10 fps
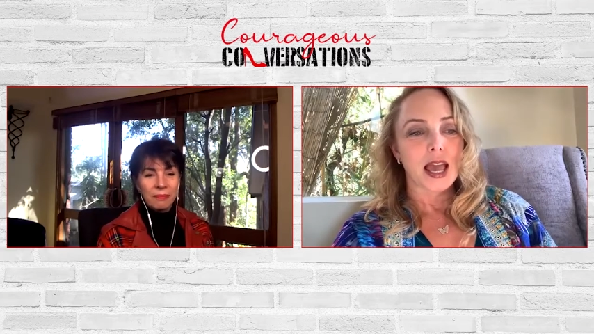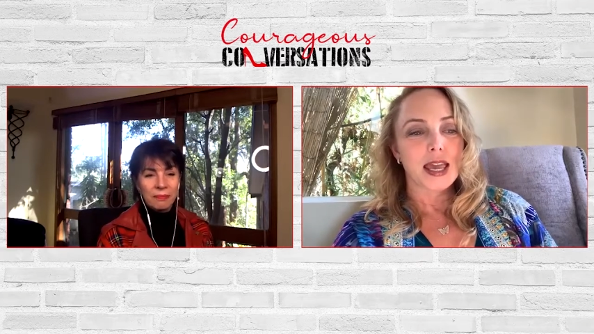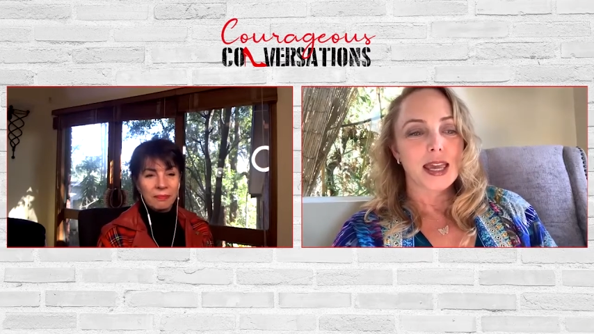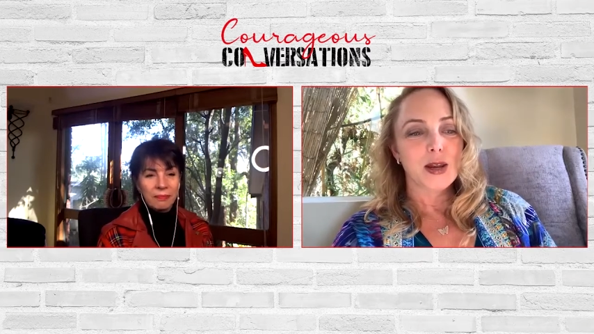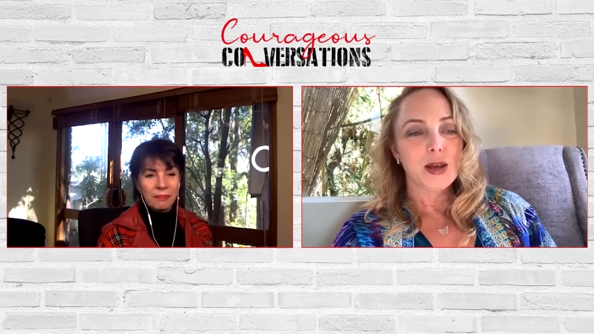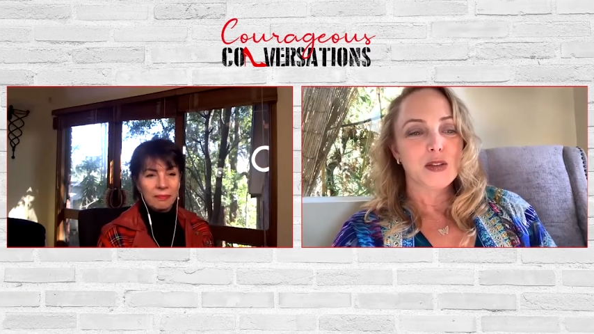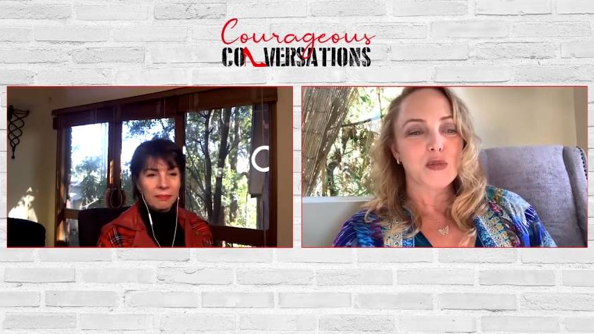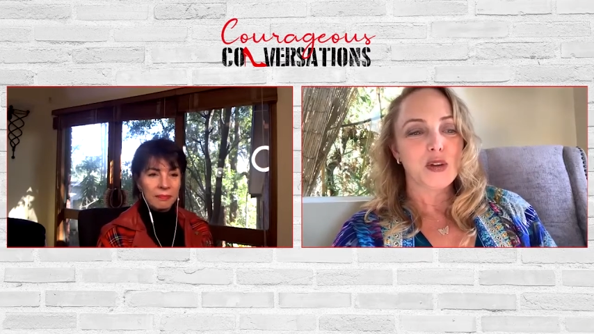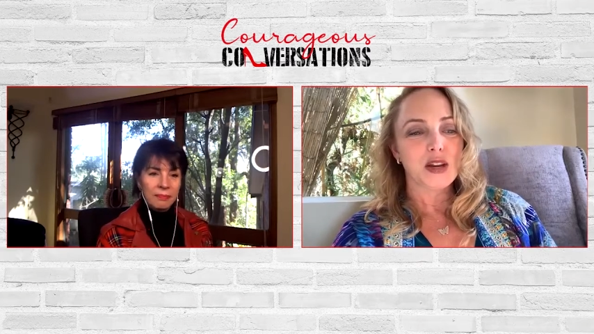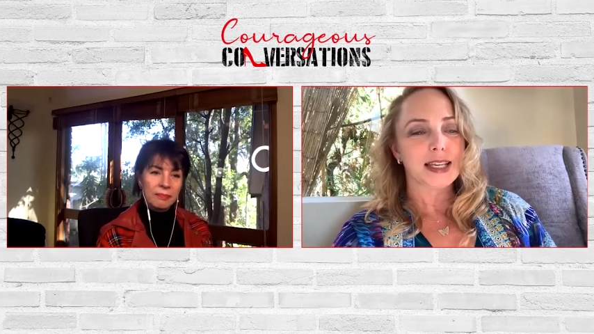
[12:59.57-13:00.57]
Speaker 1: you know, it's
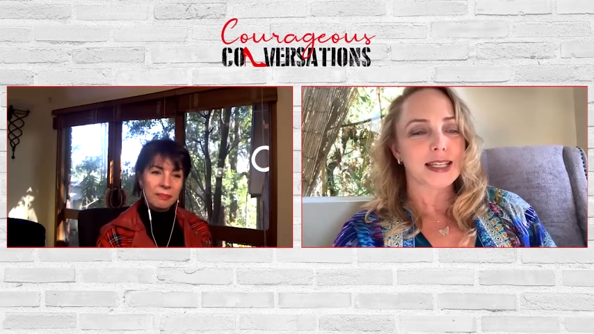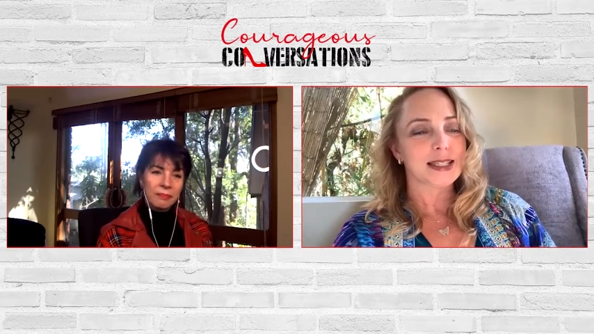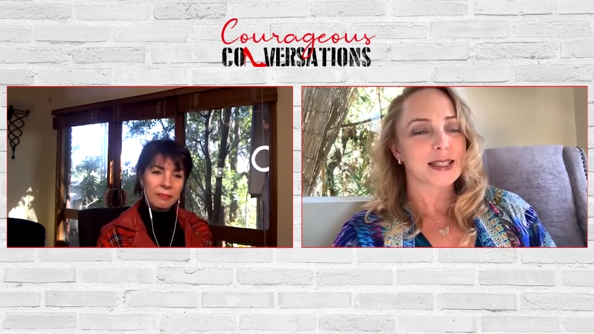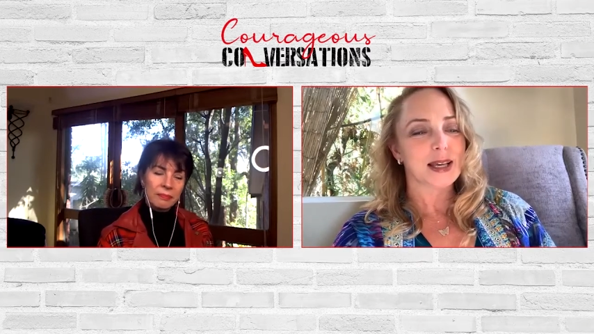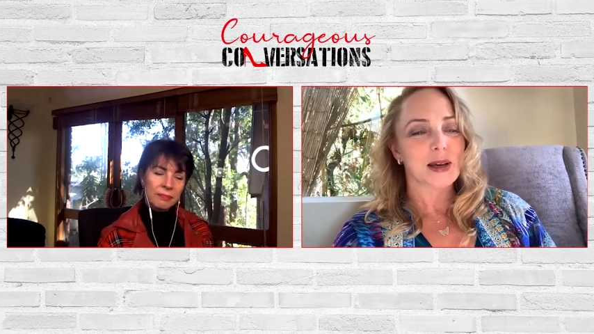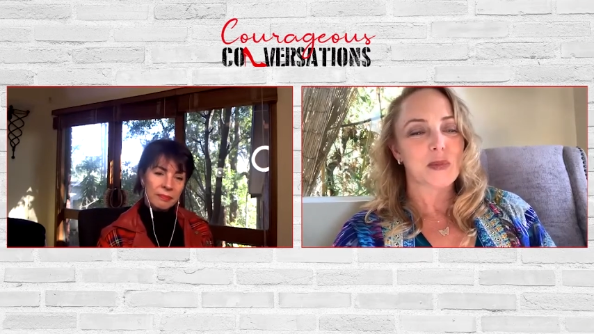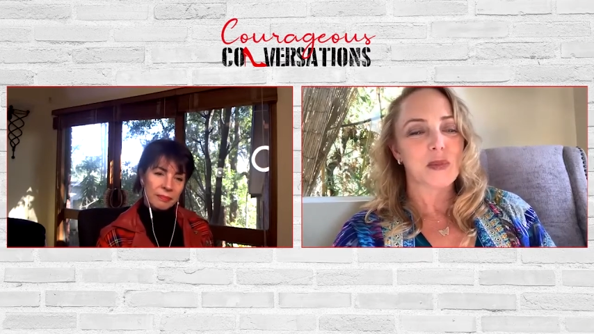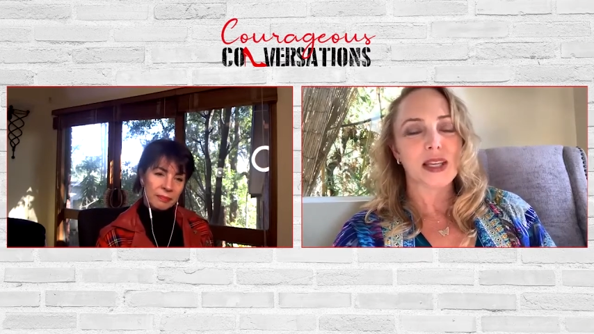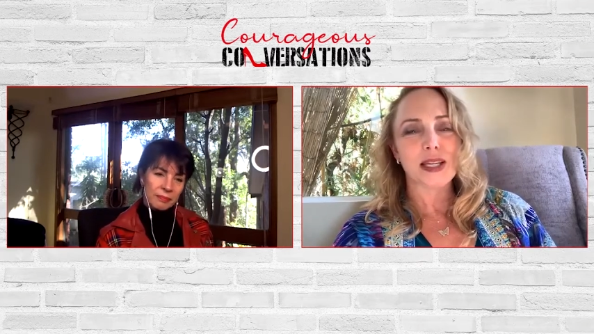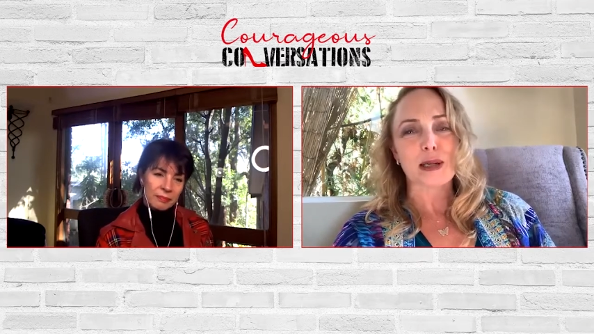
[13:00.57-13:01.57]
funny because a
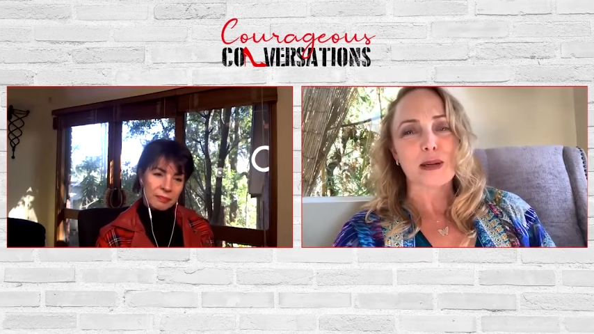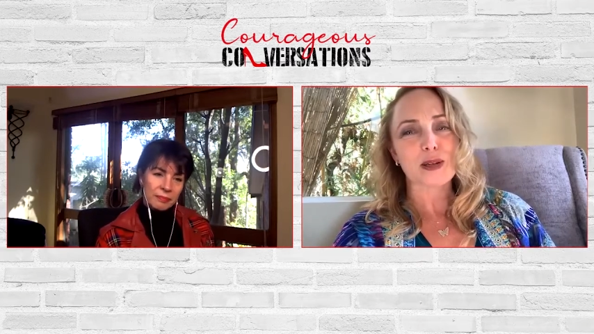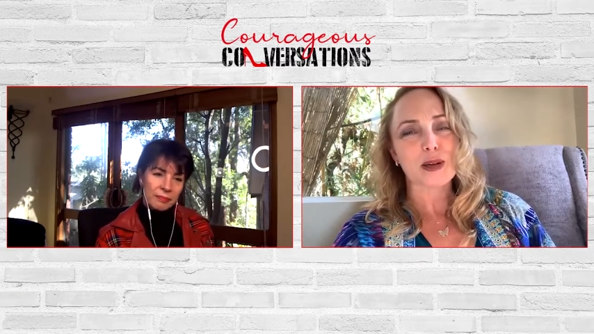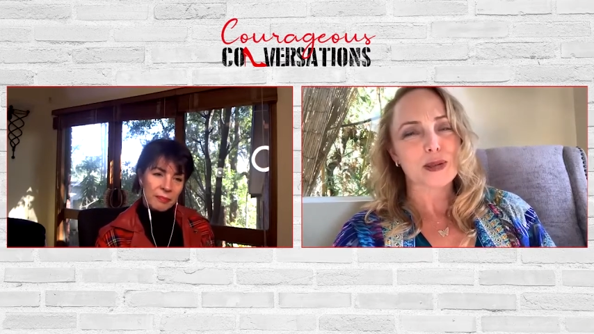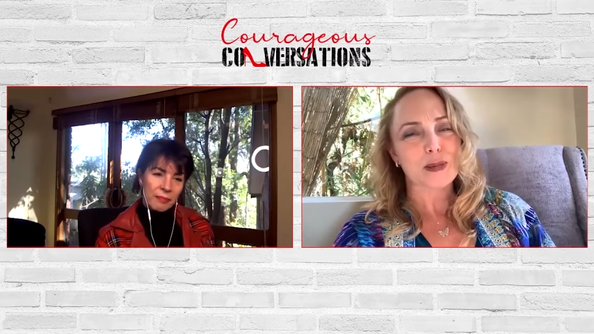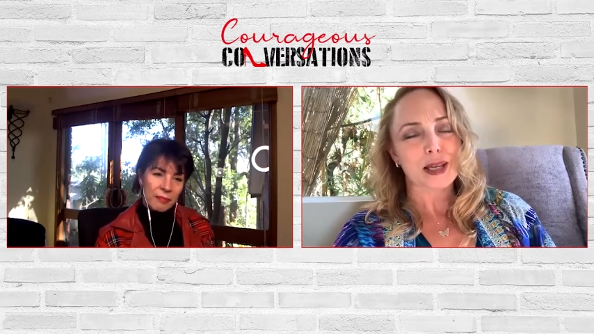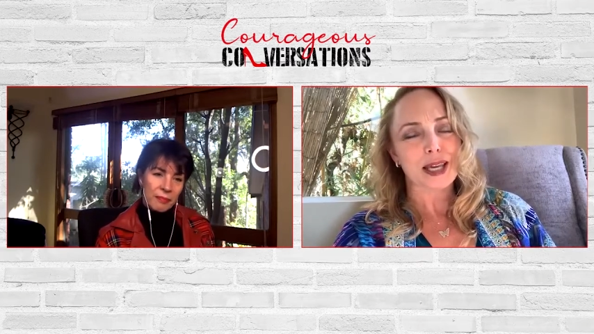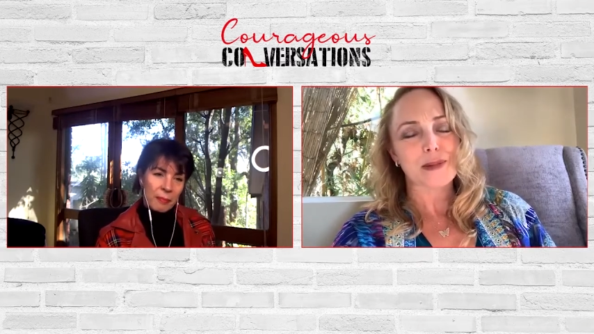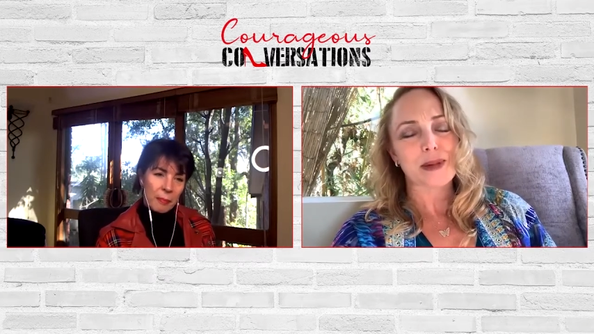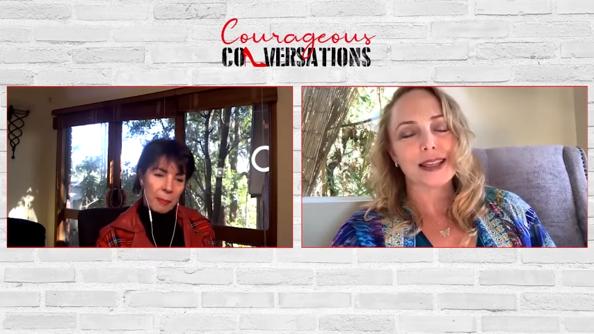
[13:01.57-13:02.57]
million years ago, somebody
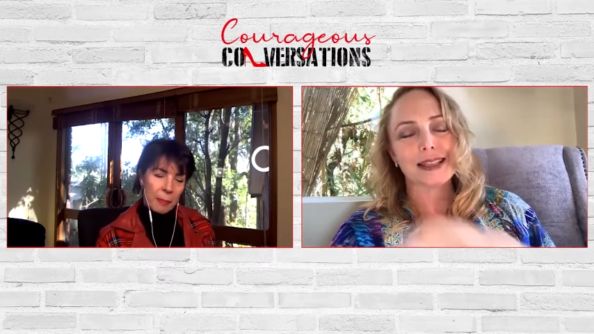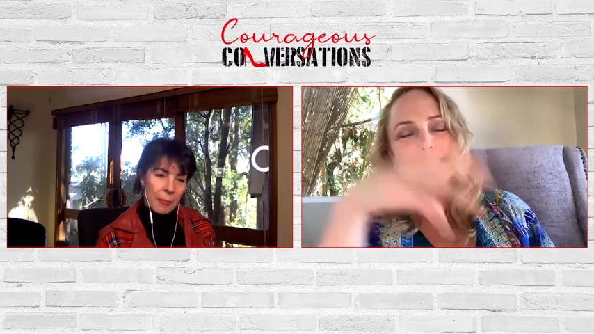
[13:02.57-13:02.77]
gave me this